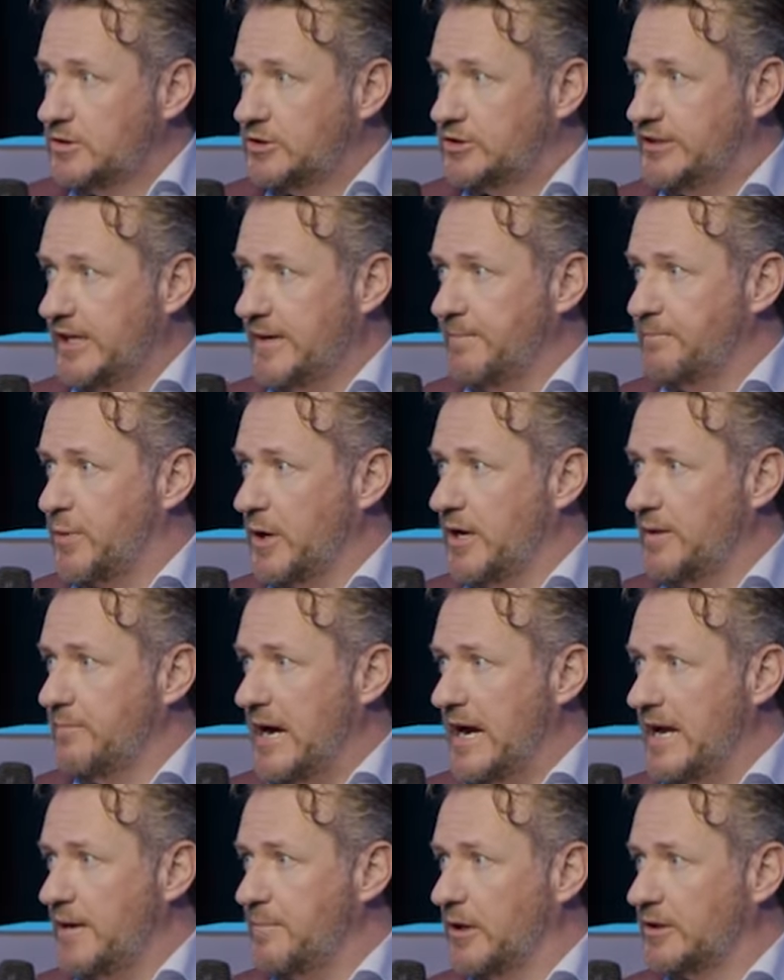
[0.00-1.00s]
She seemed pretty
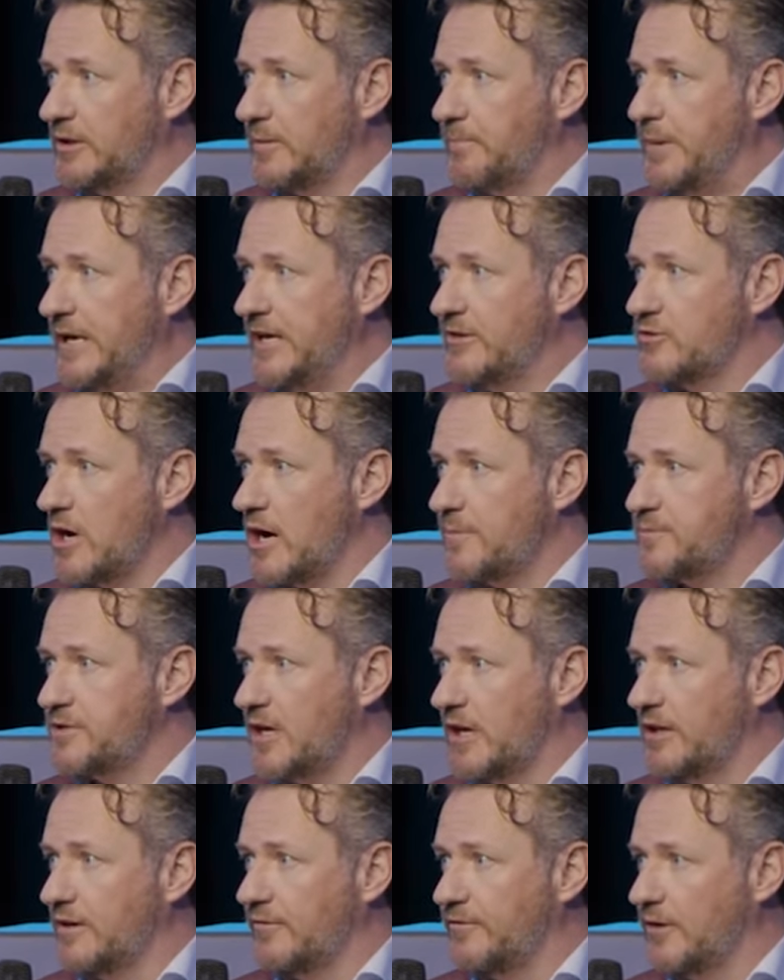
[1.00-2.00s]
mad about the pee
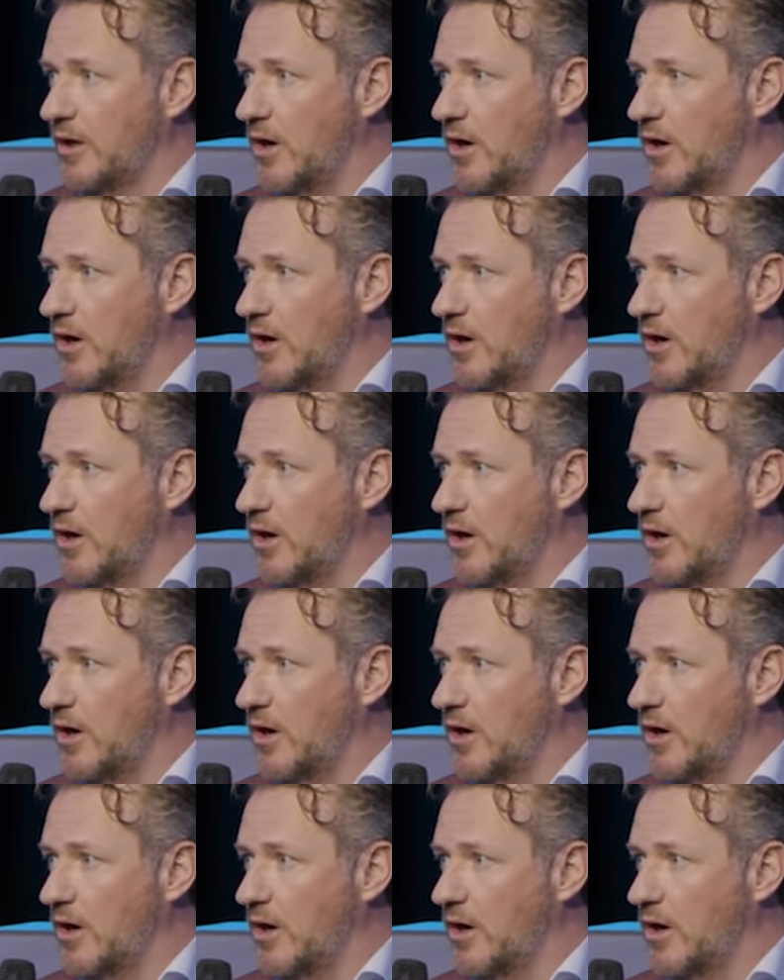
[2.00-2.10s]
drops on the